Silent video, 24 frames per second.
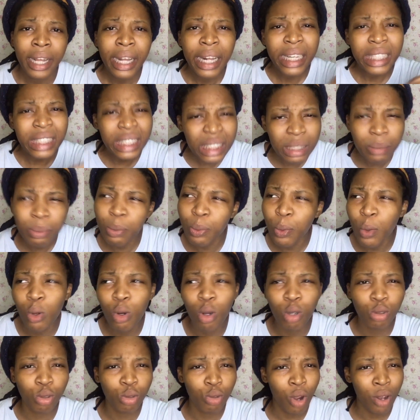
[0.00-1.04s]
These people
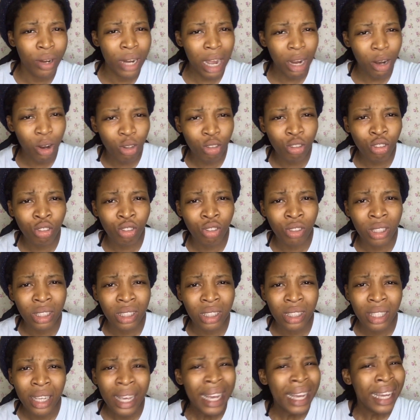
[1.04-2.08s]
go to other
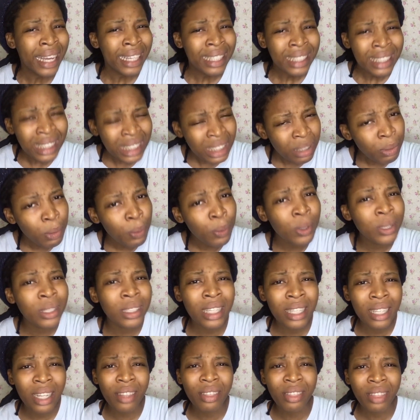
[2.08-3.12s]
countries. These people
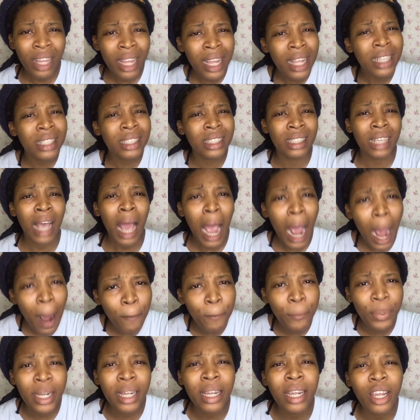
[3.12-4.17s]
see the things
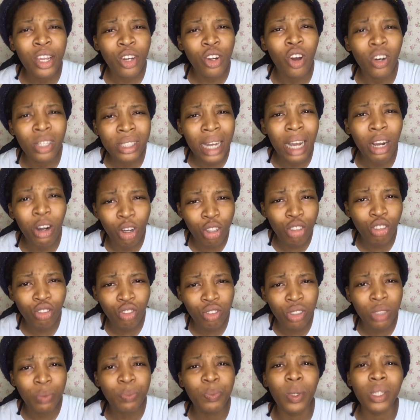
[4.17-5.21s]
happening in other
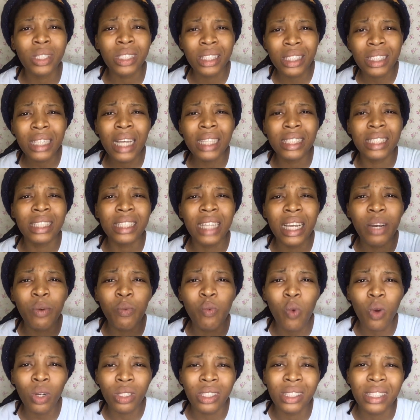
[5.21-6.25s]
countries, but yet they
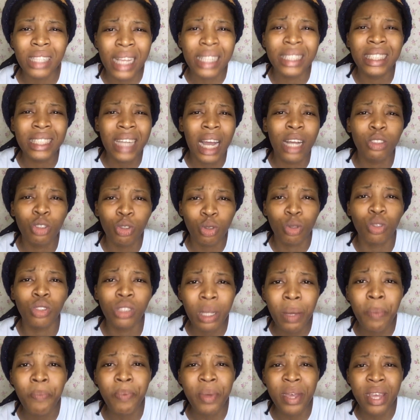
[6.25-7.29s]
want Nigeria to
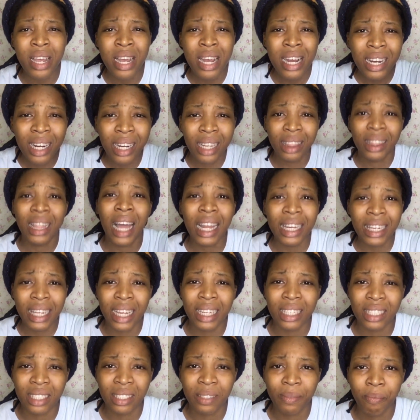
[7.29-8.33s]
still be
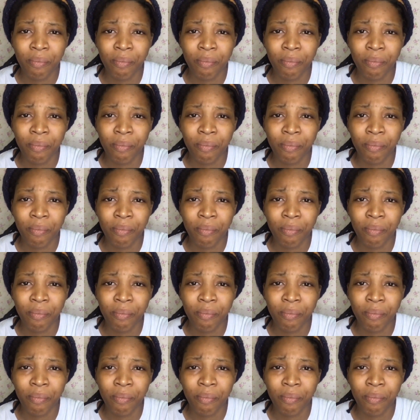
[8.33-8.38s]
retarded.